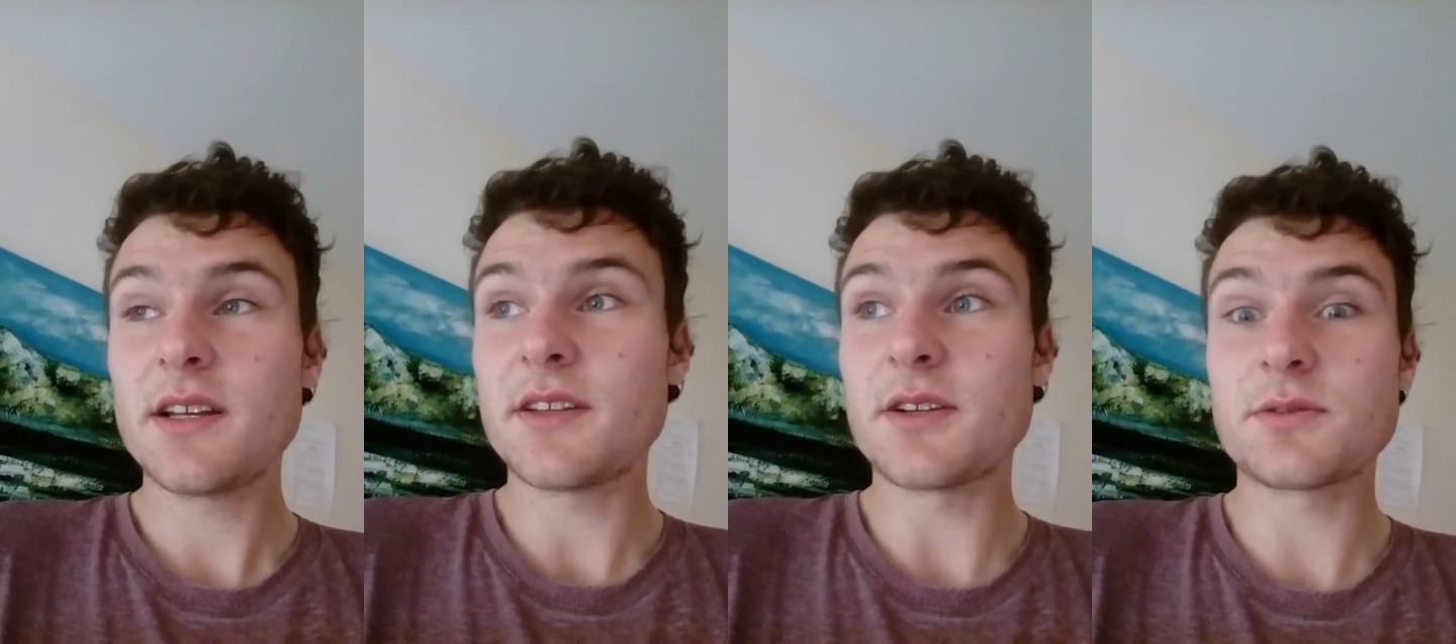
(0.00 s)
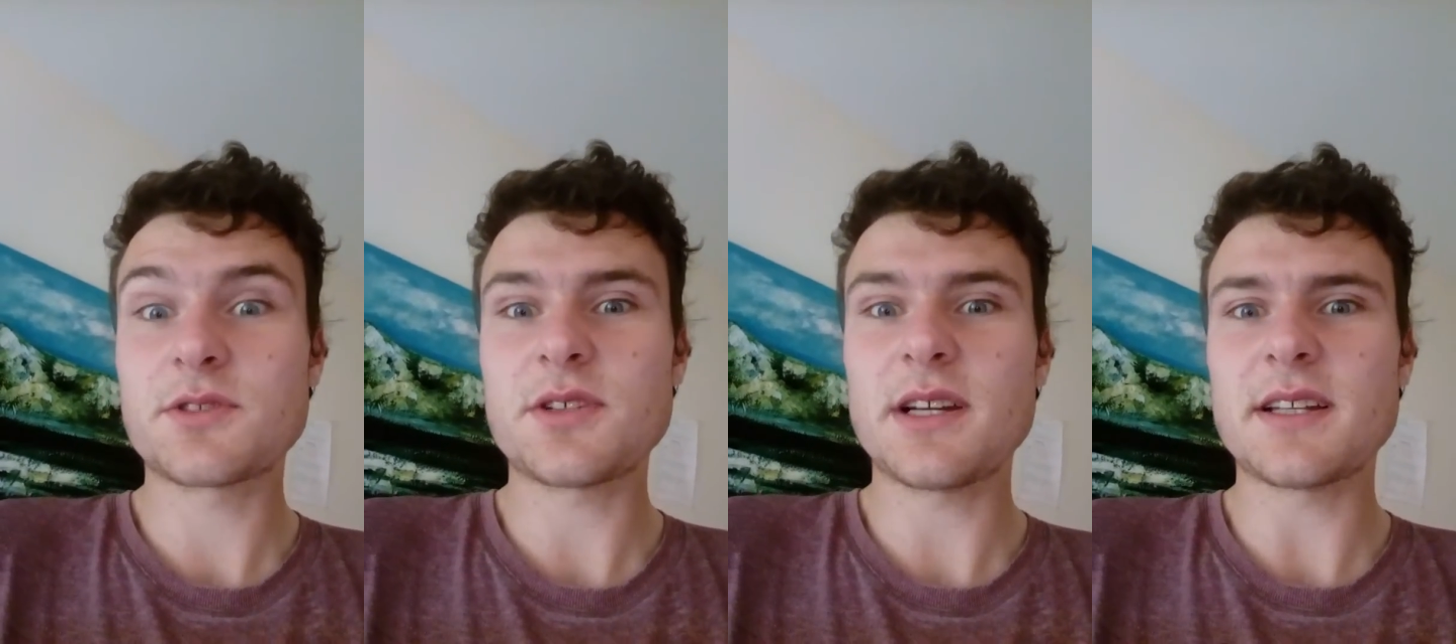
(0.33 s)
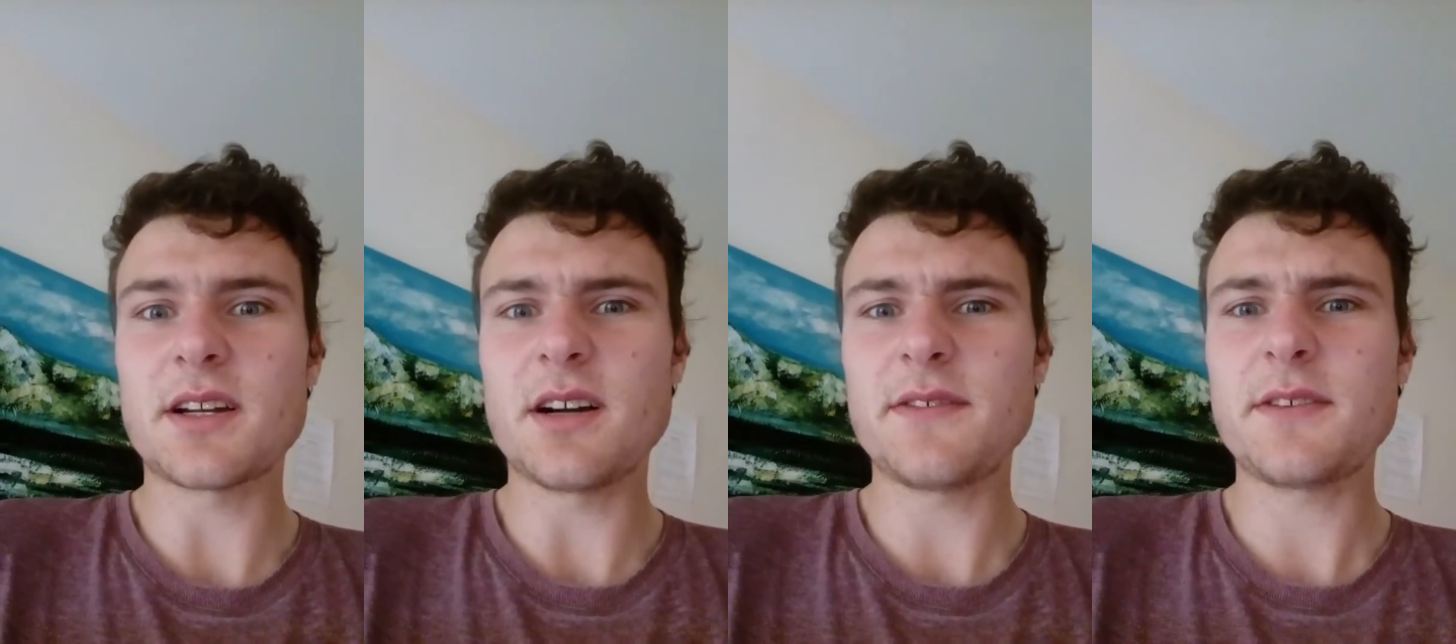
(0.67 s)
They don't train
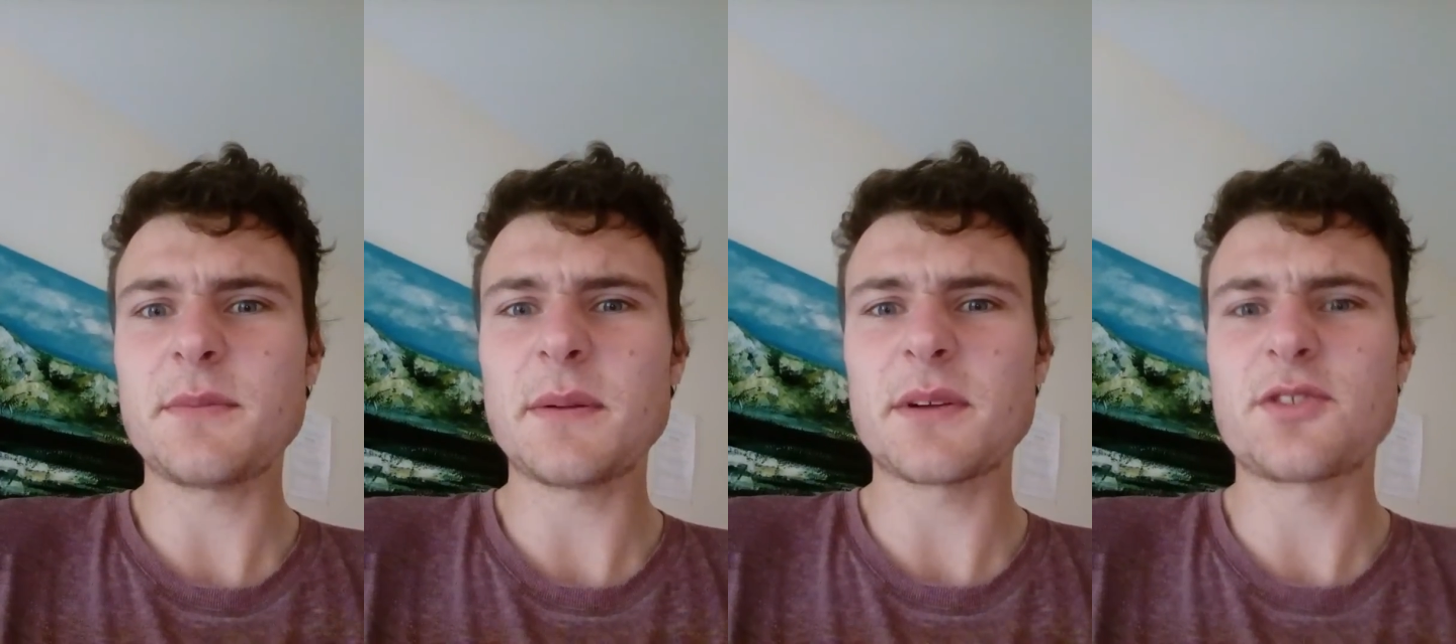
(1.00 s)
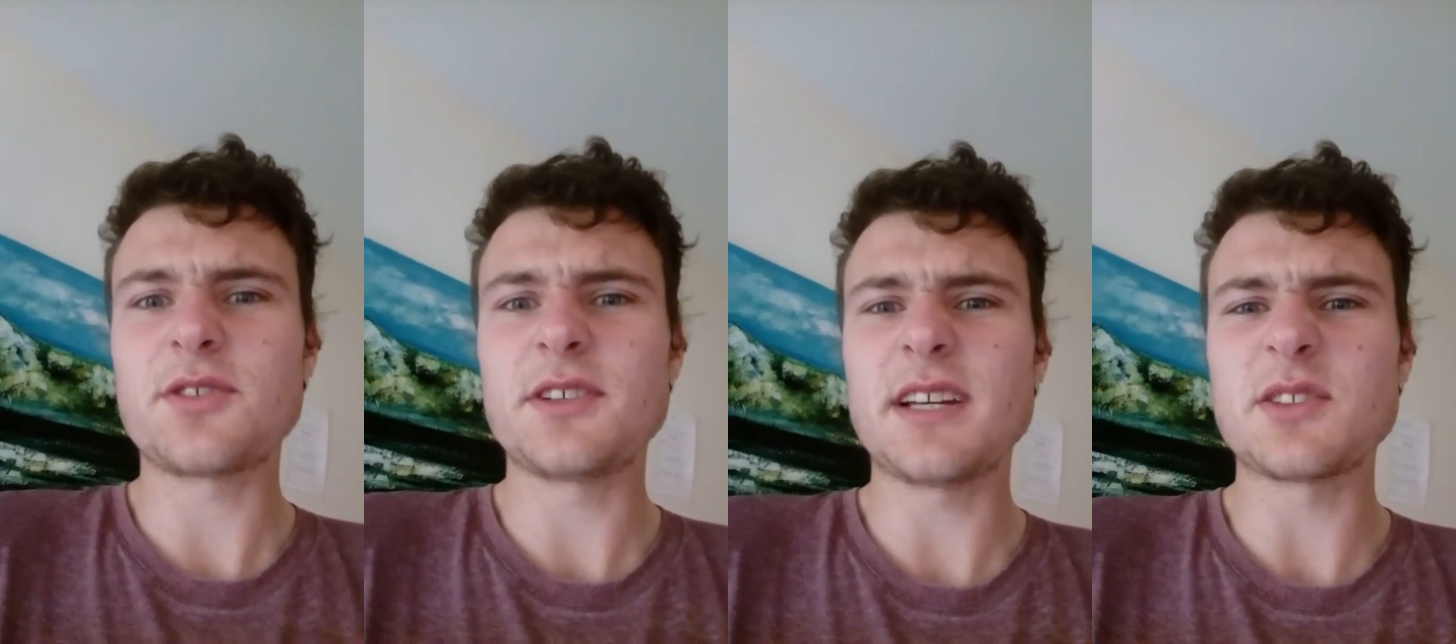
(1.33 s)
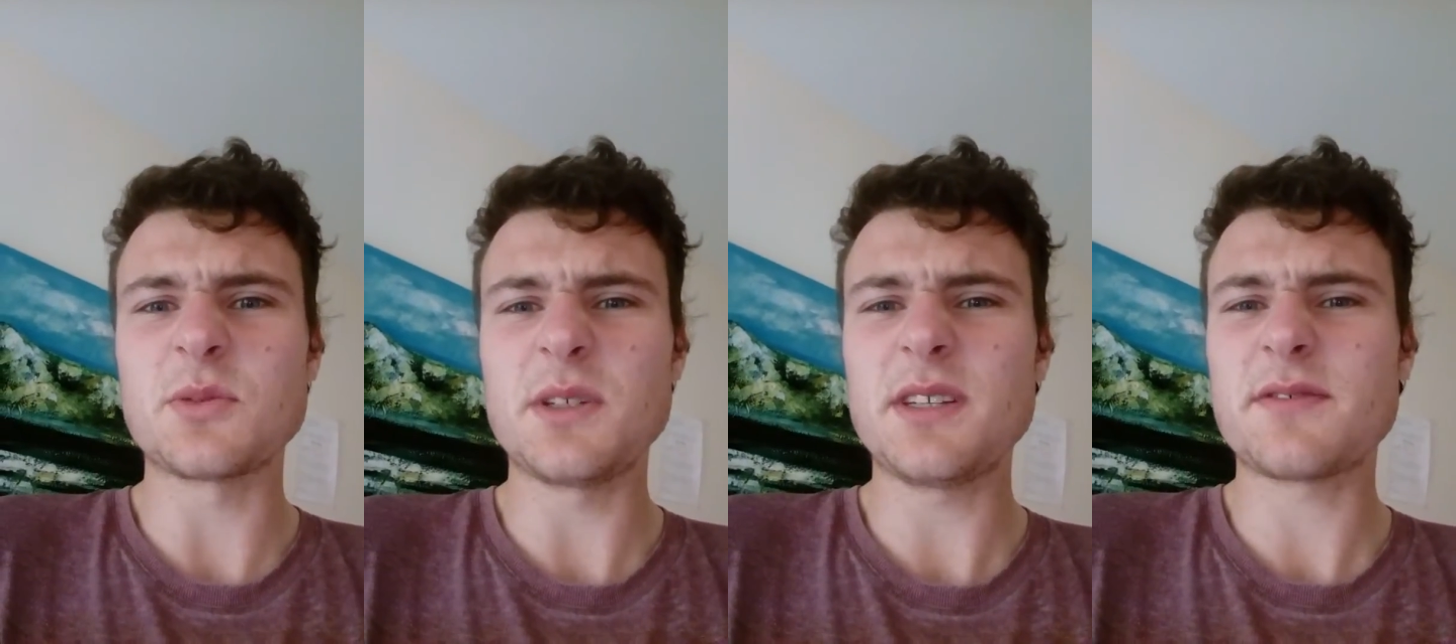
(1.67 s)
that often. Maybe like 3
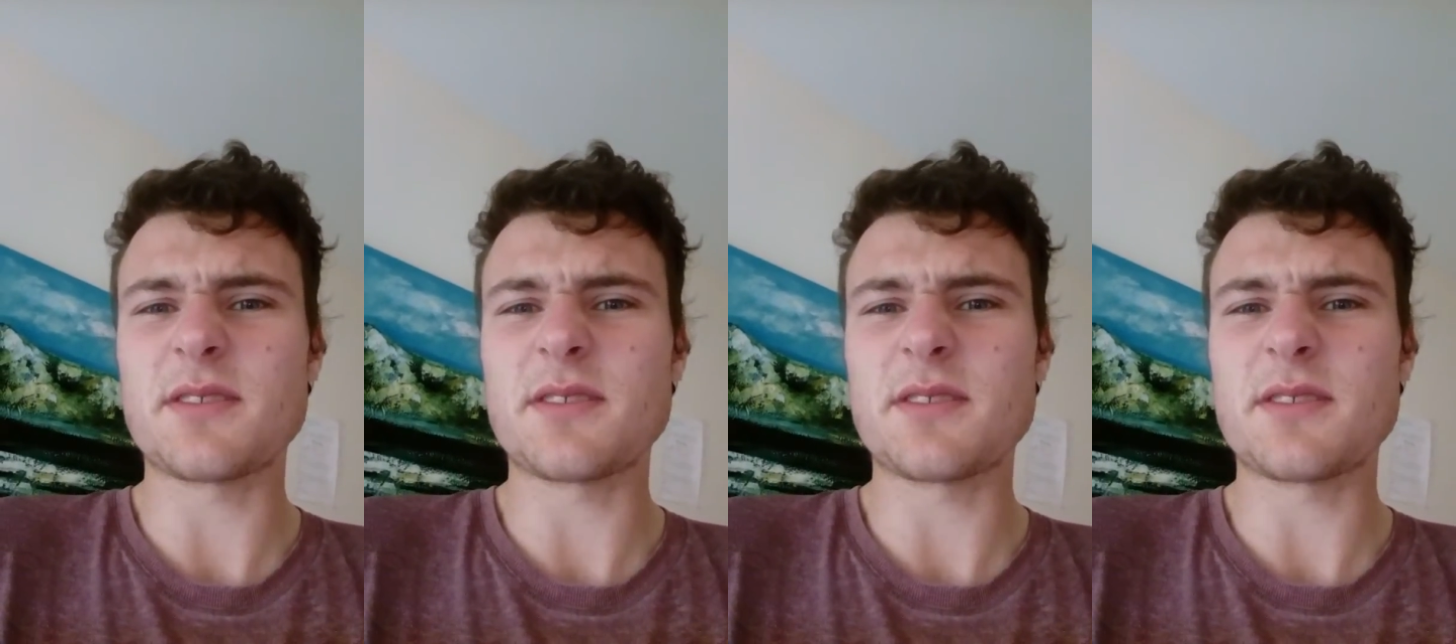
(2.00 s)
days a week